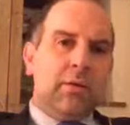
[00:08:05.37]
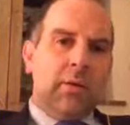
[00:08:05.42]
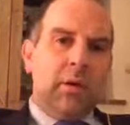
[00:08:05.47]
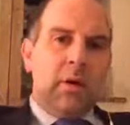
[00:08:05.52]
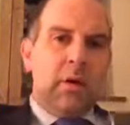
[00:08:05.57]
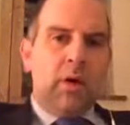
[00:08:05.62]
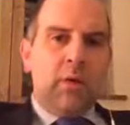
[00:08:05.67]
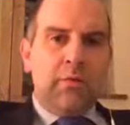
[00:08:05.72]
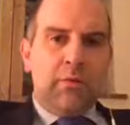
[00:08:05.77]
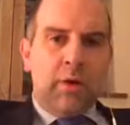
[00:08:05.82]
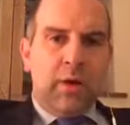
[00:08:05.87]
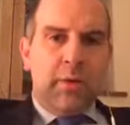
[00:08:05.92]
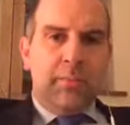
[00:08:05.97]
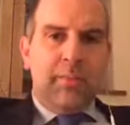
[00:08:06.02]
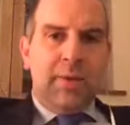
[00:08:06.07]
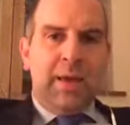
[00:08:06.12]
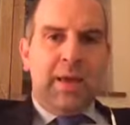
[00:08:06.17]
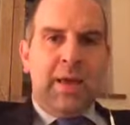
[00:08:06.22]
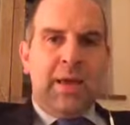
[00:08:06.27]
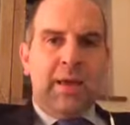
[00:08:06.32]
overnight
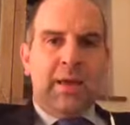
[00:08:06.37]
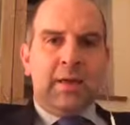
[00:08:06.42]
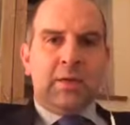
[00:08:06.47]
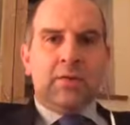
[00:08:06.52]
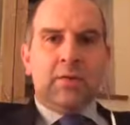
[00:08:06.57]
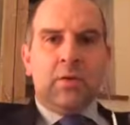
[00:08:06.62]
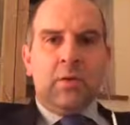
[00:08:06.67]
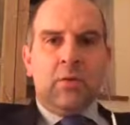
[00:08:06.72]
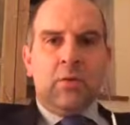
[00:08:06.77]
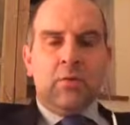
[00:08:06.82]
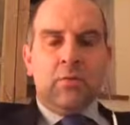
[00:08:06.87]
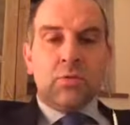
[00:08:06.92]
bag, so